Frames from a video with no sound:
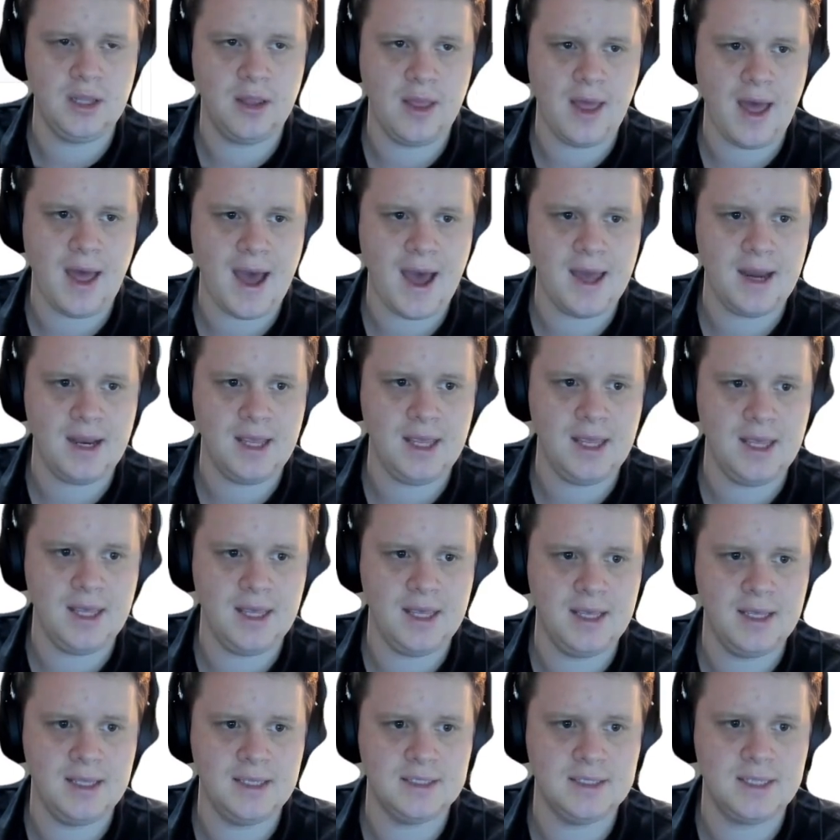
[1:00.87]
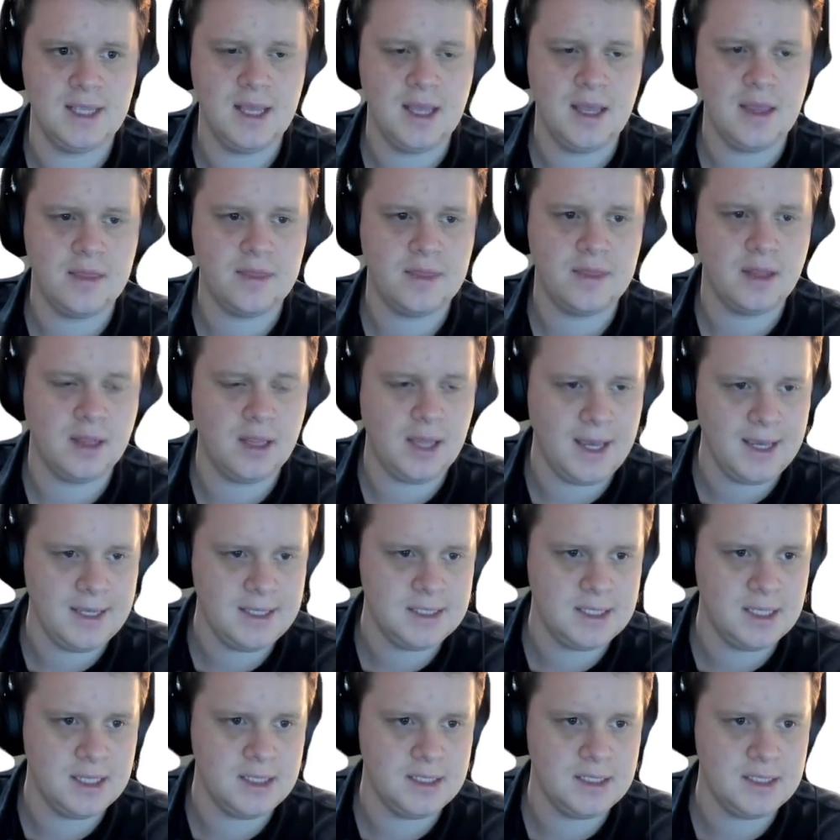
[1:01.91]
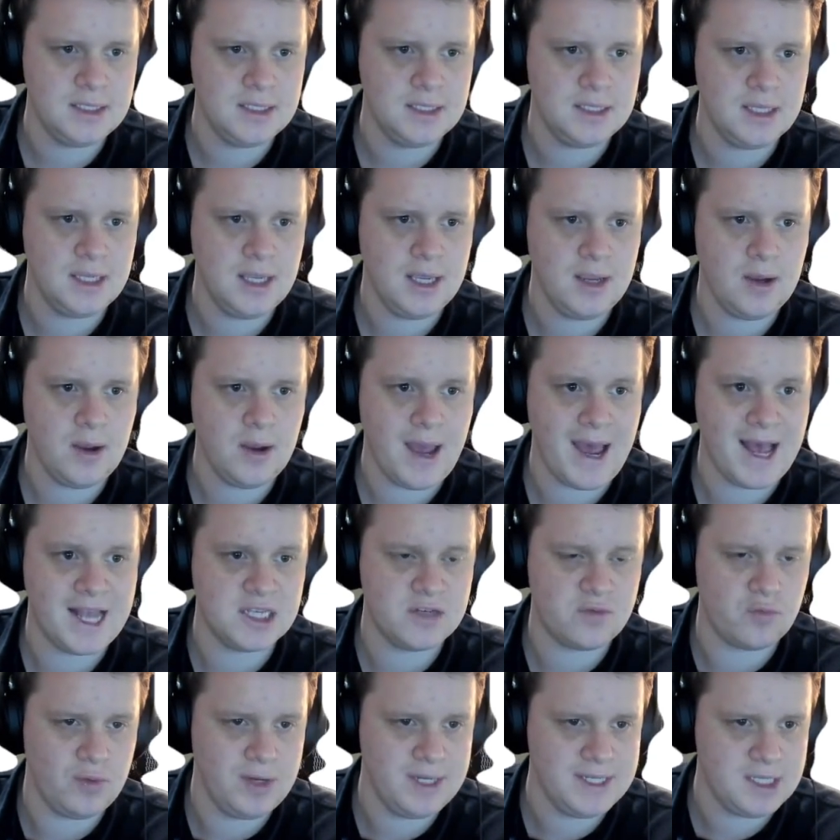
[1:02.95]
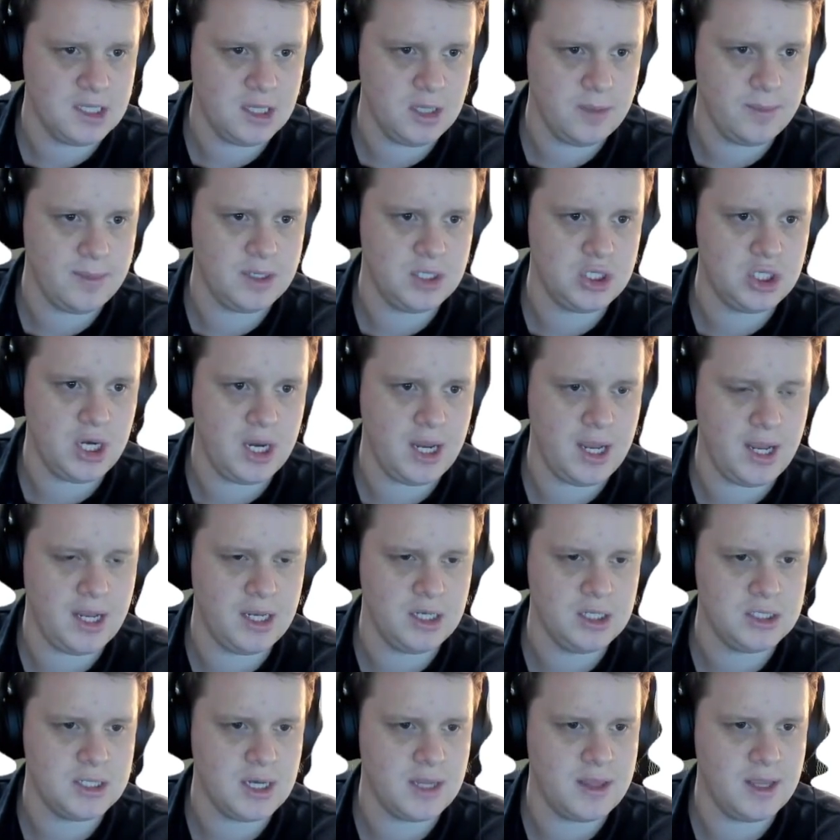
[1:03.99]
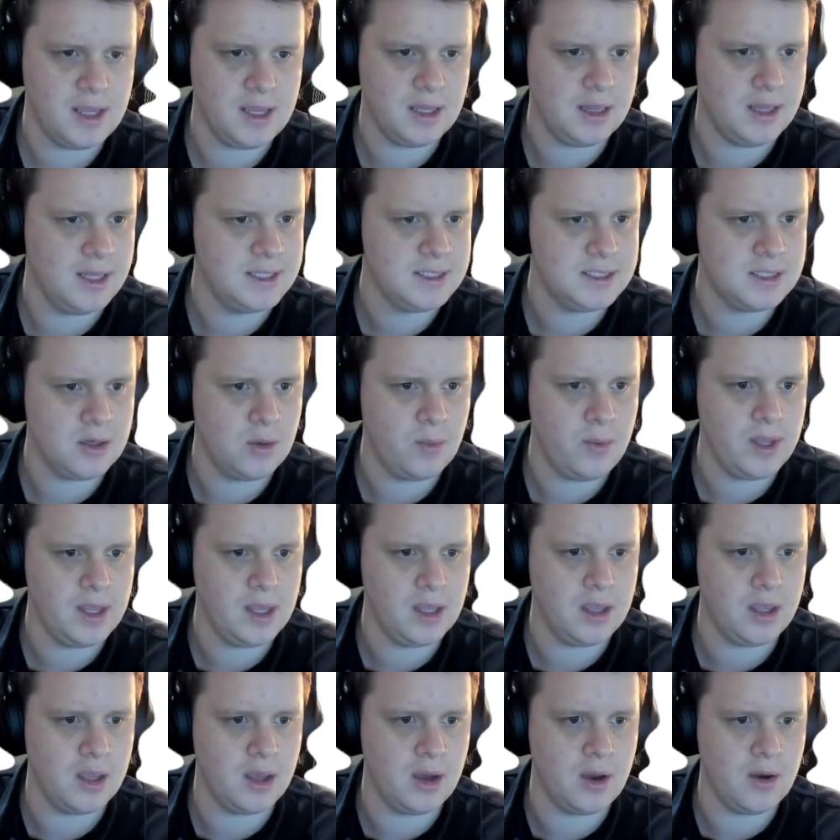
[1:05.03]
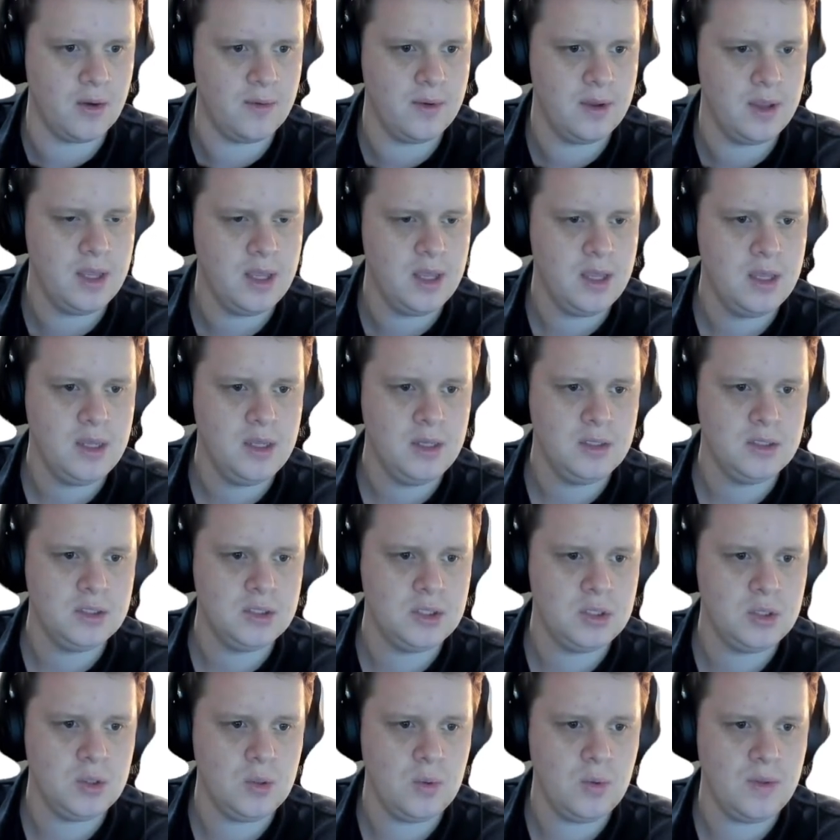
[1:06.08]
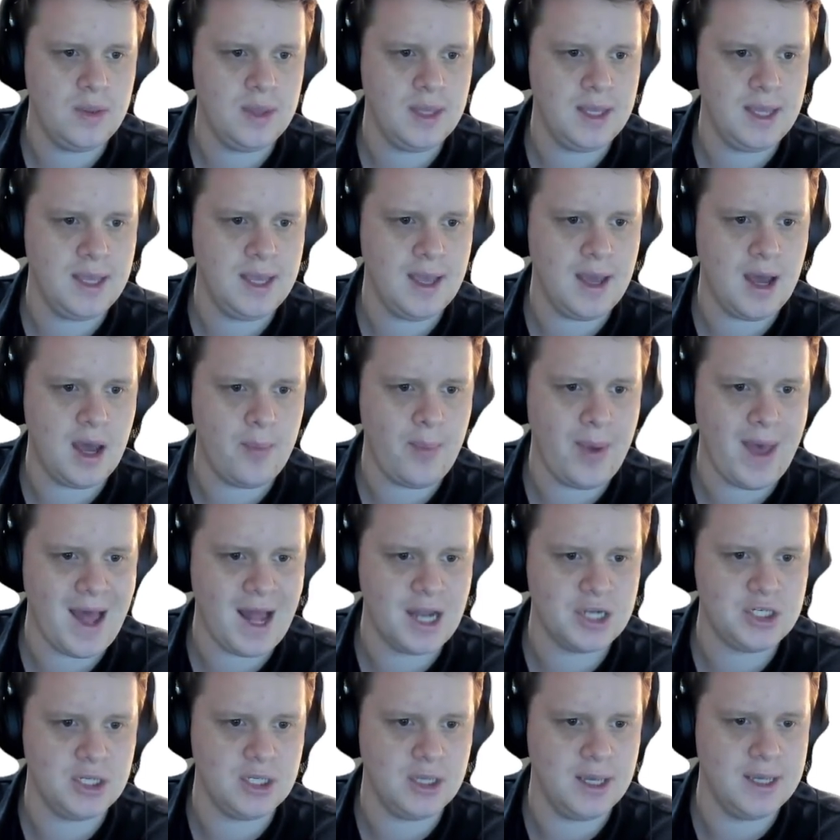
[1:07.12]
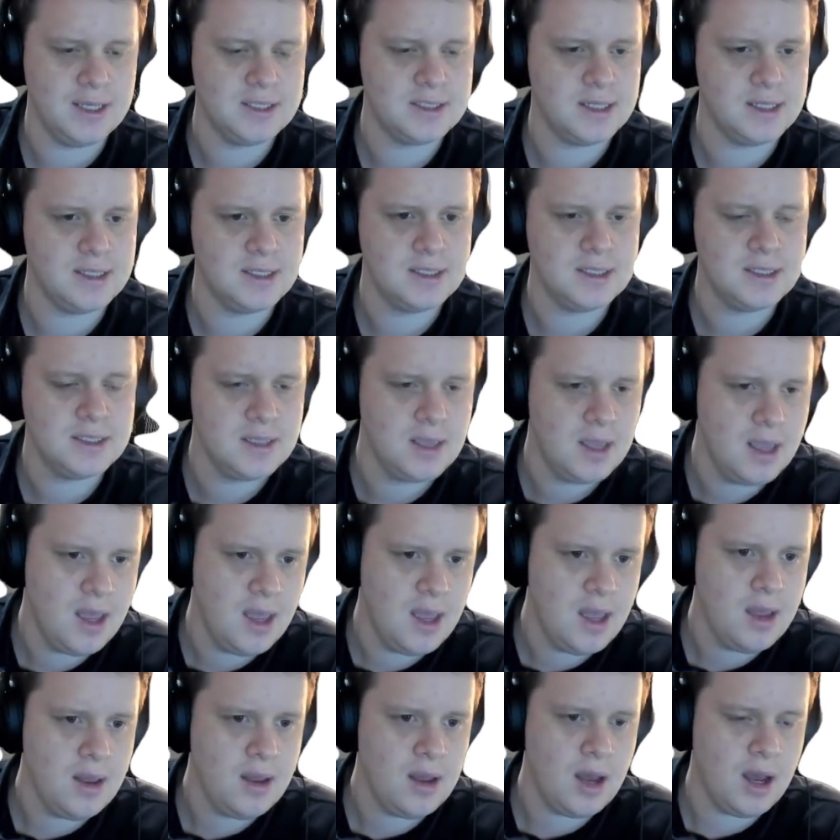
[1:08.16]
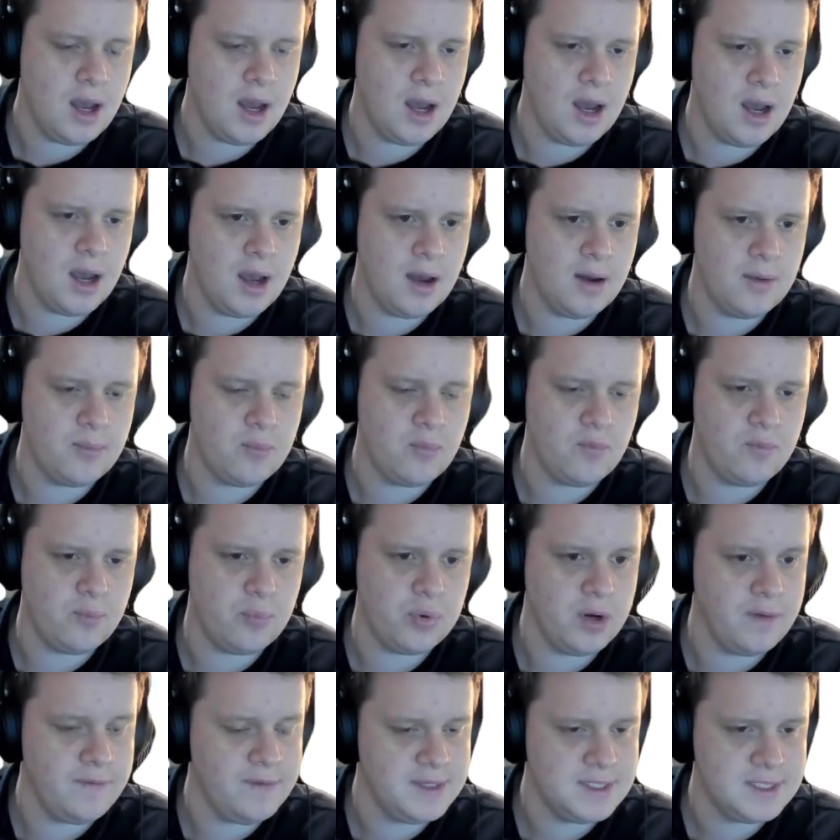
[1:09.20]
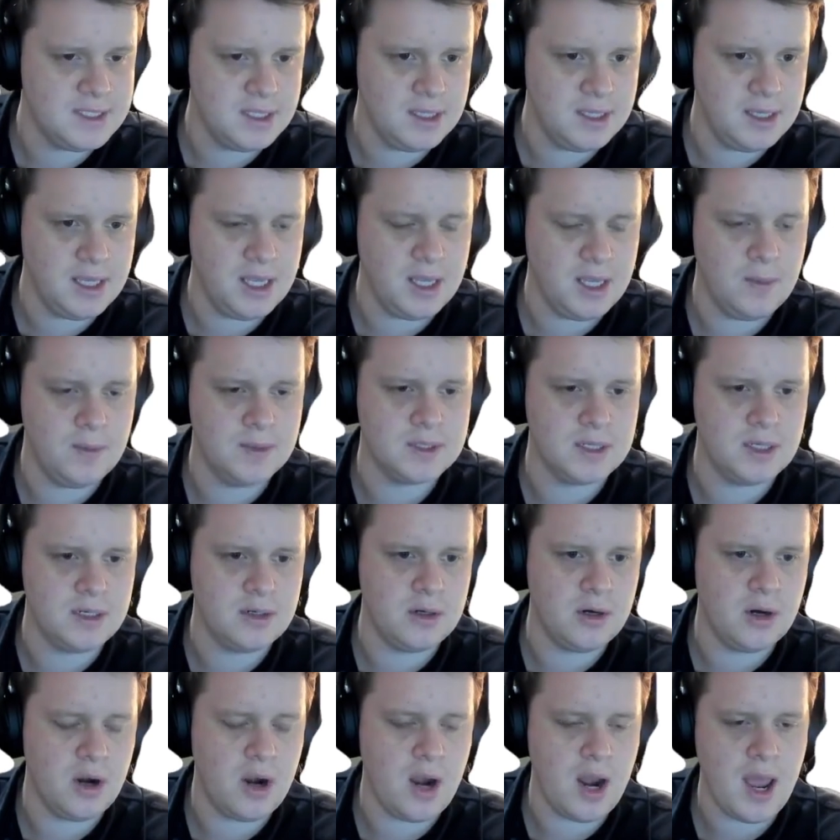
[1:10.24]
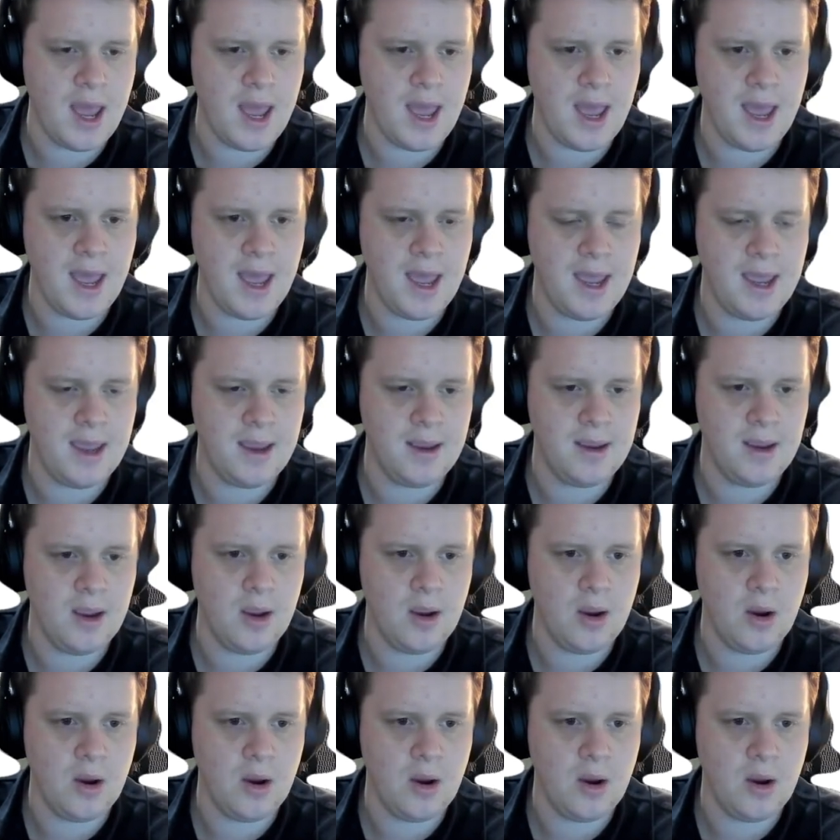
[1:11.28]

that is the license has recently been changed, I think less than a week ago, to the Apache license. Previously, it was under a